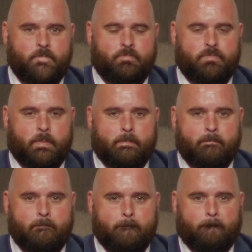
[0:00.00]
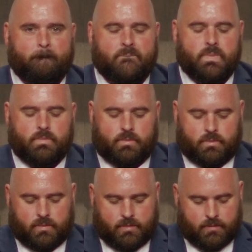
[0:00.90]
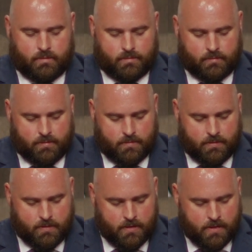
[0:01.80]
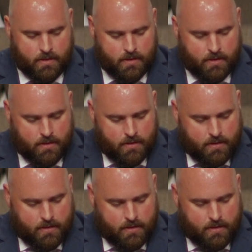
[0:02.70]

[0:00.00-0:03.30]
No one is speaking in this clip.